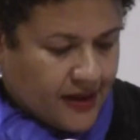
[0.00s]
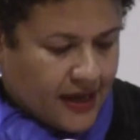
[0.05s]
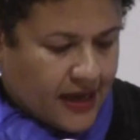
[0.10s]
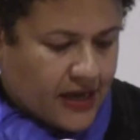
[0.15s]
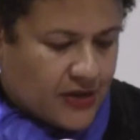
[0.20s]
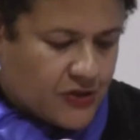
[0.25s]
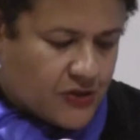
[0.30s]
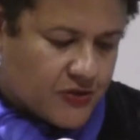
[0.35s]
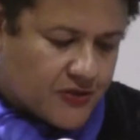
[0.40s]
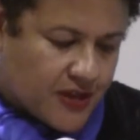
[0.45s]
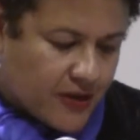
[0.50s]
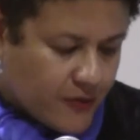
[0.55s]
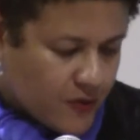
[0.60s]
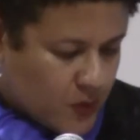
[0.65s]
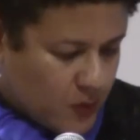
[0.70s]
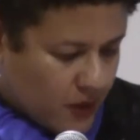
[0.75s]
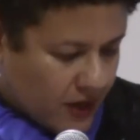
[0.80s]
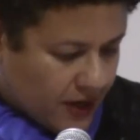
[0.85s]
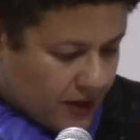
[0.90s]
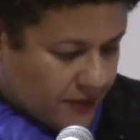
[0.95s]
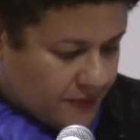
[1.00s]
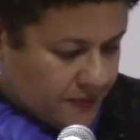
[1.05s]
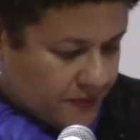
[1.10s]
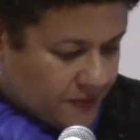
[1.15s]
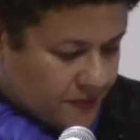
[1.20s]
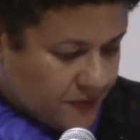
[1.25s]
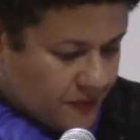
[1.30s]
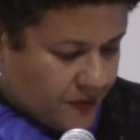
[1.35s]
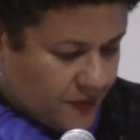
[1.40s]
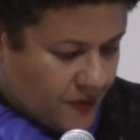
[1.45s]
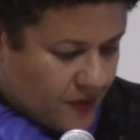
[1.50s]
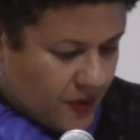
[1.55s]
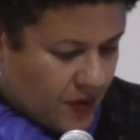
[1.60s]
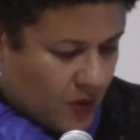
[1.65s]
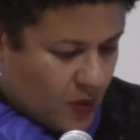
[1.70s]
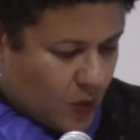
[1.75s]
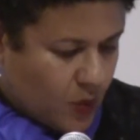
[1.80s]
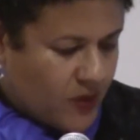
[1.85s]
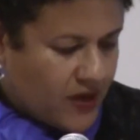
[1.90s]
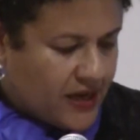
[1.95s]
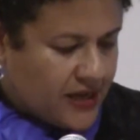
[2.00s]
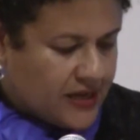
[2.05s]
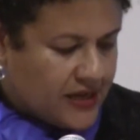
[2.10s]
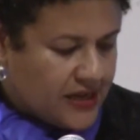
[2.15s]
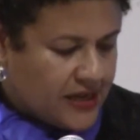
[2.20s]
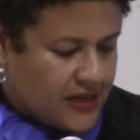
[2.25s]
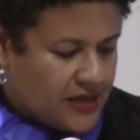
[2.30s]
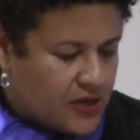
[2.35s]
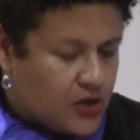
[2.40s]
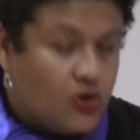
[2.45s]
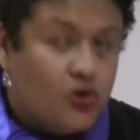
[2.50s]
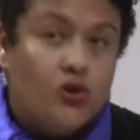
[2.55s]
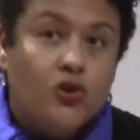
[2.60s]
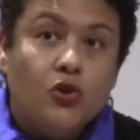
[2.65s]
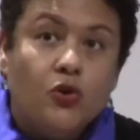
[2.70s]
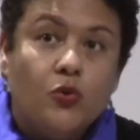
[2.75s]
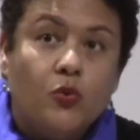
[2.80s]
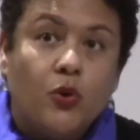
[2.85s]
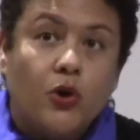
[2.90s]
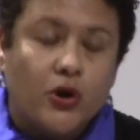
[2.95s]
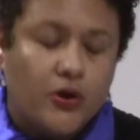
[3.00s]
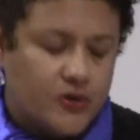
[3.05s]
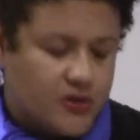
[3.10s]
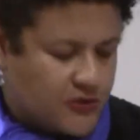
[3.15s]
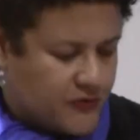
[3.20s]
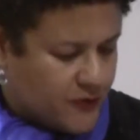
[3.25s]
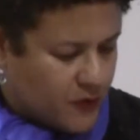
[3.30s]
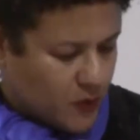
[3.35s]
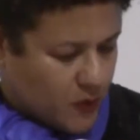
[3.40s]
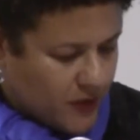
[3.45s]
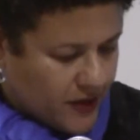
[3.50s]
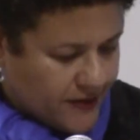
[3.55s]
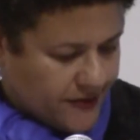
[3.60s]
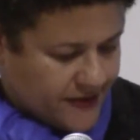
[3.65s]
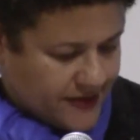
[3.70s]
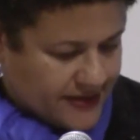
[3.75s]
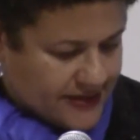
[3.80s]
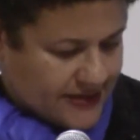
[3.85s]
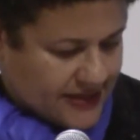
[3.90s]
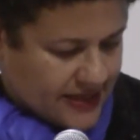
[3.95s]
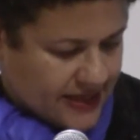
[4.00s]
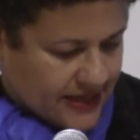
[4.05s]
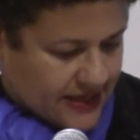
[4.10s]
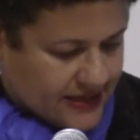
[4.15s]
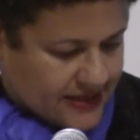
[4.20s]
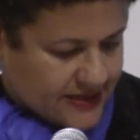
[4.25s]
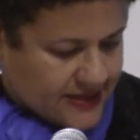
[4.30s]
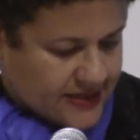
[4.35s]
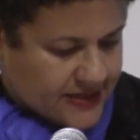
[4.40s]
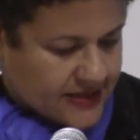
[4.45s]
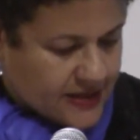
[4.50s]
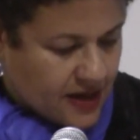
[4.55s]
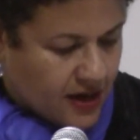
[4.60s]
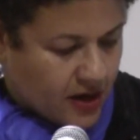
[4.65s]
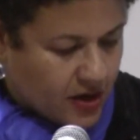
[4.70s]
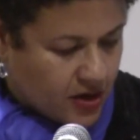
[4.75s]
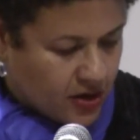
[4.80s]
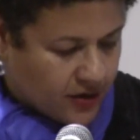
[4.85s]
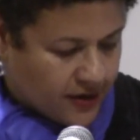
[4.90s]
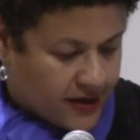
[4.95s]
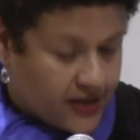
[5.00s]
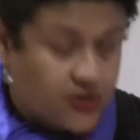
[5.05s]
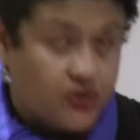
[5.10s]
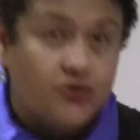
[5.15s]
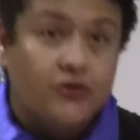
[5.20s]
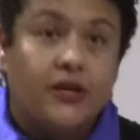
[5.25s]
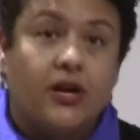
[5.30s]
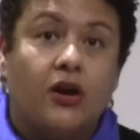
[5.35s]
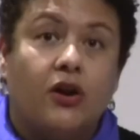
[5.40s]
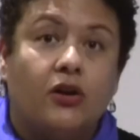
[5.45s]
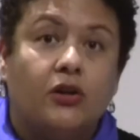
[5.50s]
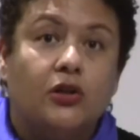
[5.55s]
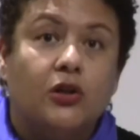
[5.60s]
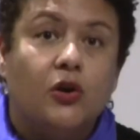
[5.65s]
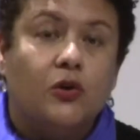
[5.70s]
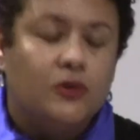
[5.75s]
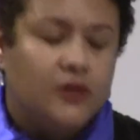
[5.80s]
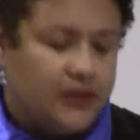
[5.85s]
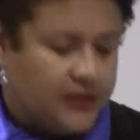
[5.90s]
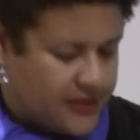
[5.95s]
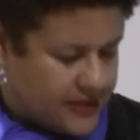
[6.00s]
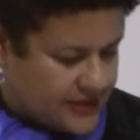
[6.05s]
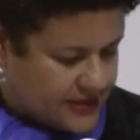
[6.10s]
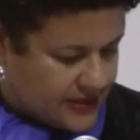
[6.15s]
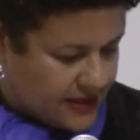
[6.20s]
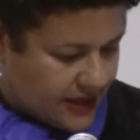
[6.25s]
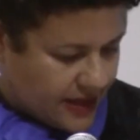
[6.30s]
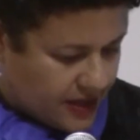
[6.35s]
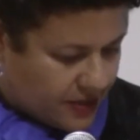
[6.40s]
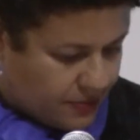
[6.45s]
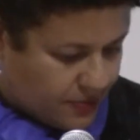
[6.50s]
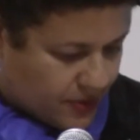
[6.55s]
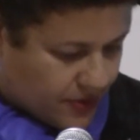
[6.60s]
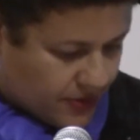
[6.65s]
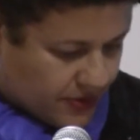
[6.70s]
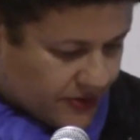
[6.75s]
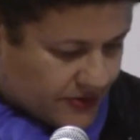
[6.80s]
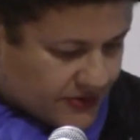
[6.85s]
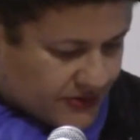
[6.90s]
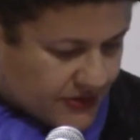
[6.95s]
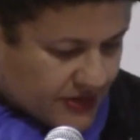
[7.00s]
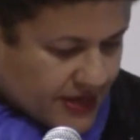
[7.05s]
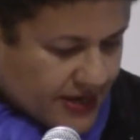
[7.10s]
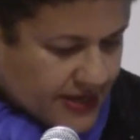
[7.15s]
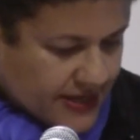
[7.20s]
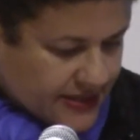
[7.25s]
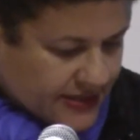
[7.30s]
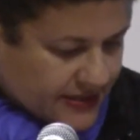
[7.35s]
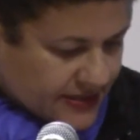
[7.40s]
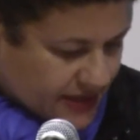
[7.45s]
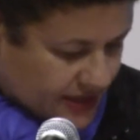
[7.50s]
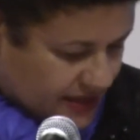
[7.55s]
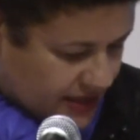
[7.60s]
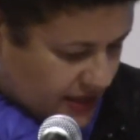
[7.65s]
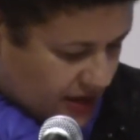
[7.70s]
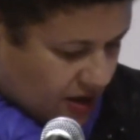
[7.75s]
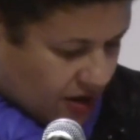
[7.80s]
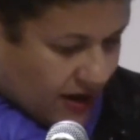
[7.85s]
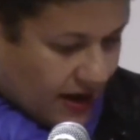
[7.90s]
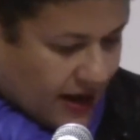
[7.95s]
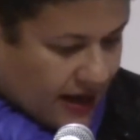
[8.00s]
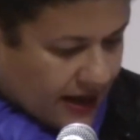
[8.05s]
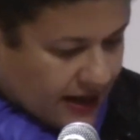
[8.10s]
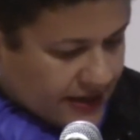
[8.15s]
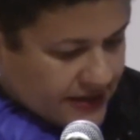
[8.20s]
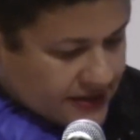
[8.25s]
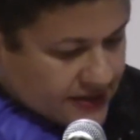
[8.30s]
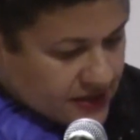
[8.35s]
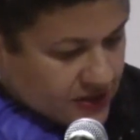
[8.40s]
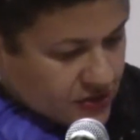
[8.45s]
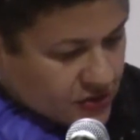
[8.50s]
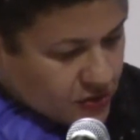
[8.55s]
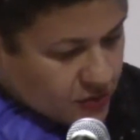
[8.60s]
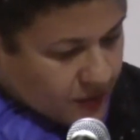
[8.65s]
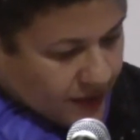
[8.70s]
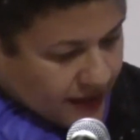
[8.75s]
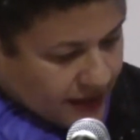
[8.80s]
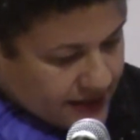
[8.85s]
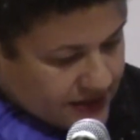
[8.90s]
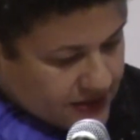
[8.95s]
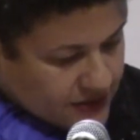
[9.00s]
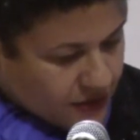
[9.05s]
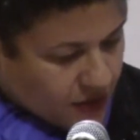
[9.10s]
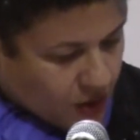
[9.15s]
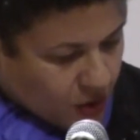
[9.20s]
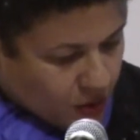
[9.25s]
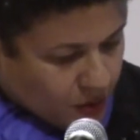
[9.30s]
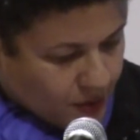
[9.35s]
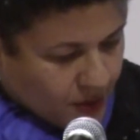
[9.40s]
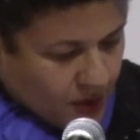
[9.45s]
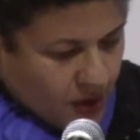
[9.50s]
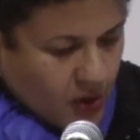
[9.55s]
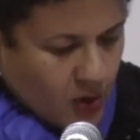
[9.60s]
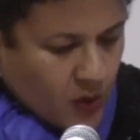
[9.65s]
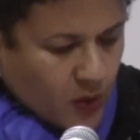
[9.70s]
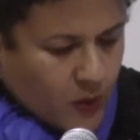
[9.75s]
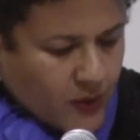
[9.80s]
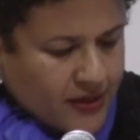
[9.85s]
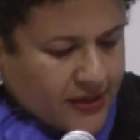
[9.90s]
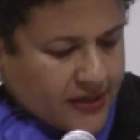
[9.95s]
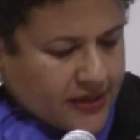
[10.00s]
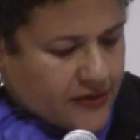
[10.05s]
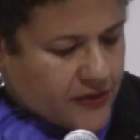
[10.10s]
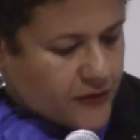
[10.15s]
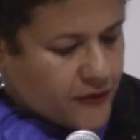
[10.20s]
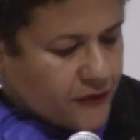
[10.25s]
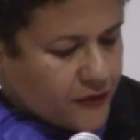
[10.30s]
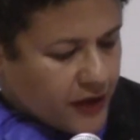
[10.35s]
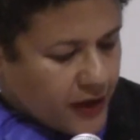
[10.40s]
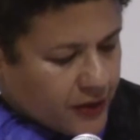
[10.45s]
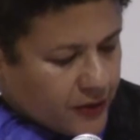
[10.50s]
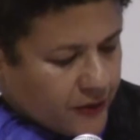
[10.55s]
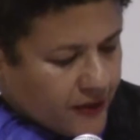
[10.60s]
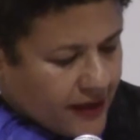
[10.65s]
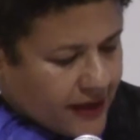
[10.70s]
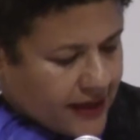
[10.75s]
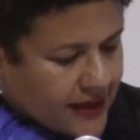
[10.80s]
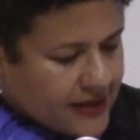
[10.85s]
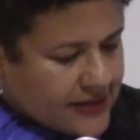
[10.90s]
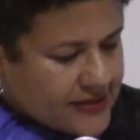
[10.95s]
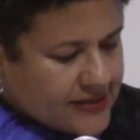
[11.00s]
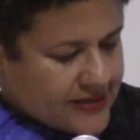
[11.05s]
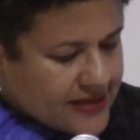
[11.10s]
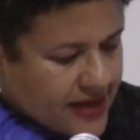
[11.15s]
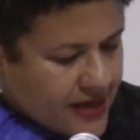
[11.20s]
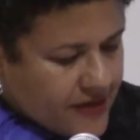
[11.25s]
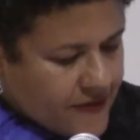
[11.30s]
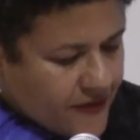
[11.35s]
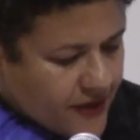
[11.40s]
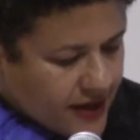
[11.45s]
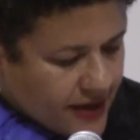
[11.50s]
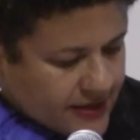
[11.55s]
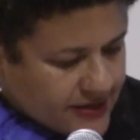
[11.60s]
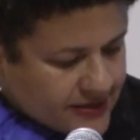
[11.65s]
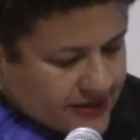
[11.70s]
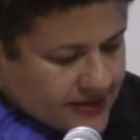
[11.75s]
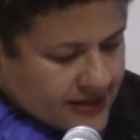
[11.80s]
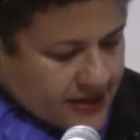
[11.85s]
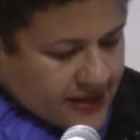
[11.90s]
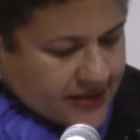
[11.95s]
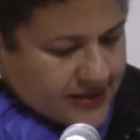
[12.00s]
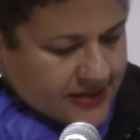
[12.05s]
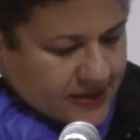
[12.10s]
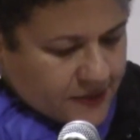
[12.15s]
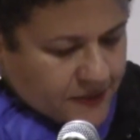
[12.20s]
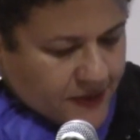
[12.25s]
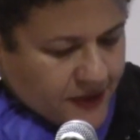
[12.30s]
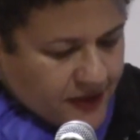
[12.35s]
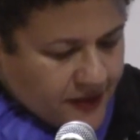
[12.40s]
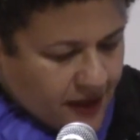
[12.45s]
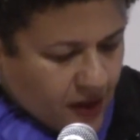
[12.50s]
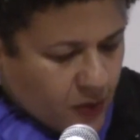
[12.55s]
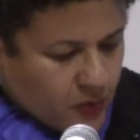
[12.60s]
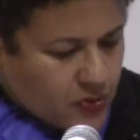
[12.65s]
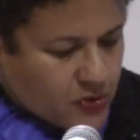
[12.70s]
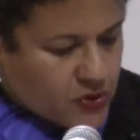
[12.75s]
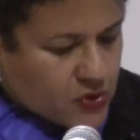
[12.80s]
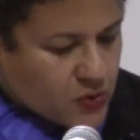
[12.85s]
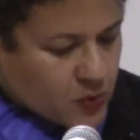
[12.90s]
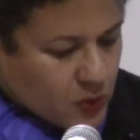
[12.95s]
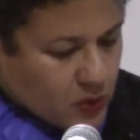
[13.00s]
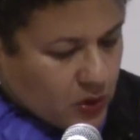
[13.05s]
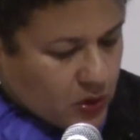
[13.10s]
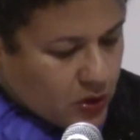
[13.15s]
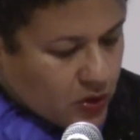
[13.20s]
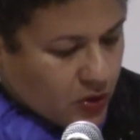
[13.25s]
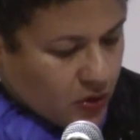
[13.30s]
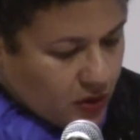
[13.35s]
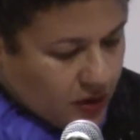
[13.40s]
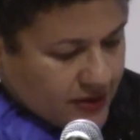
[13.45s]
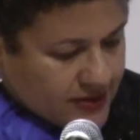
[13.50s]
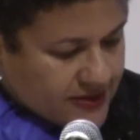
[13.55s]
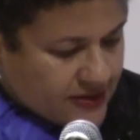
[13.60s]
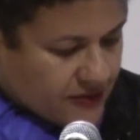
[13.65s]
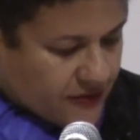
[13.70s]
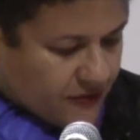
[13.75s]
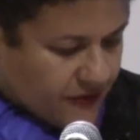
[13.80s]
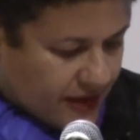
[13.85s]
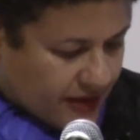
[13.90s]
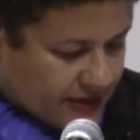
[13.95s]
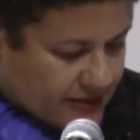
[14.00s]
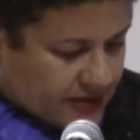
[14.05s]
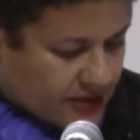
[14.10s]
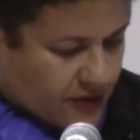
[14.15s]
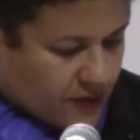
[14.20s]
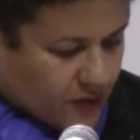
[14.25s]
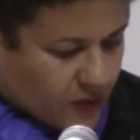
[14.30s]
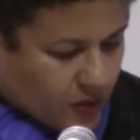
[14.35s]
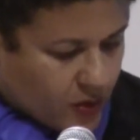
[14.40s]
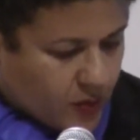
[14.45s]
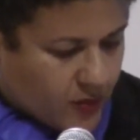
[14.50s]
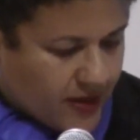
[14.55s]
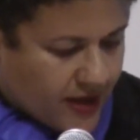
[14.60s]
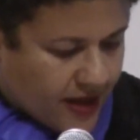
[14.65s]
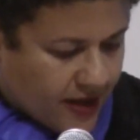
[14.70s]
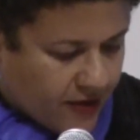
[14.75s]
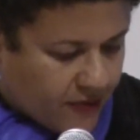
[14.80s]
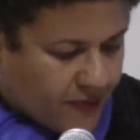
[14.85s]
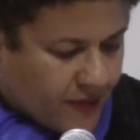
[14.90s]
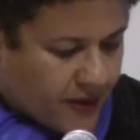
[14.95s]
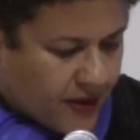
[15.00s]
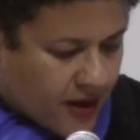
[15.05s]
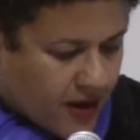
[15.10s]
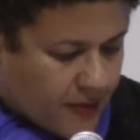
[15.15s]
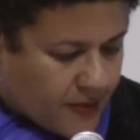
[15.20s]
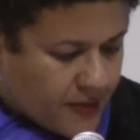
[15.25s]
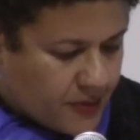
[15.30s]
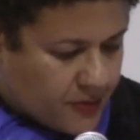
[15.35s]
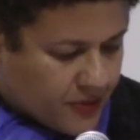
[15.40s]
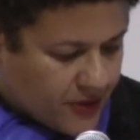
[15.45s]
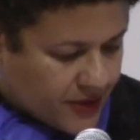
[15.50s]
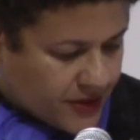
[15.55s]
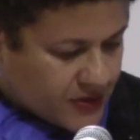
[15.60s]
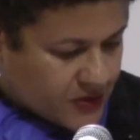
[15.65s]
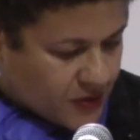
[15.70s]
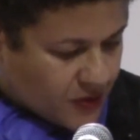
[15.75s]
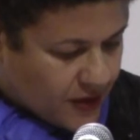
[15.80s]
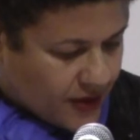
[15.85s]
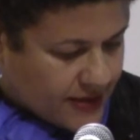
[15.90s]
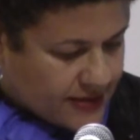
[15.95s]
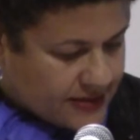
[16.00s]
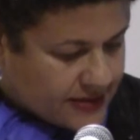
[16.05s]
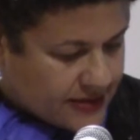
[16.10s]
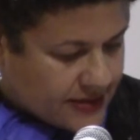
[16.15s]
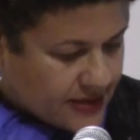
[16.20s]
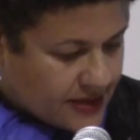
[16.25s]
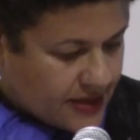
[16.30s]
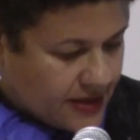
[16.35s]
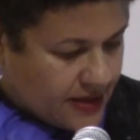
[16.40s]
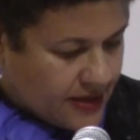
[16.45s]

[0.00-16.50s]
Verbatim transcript: angels everywhere. We need new words for what this is, this hunger entering our loneliness like birds, stunning our eyes into rays of hope. We need the flutter that can save us, something that will swirl across the face of what we have become and bring us grace.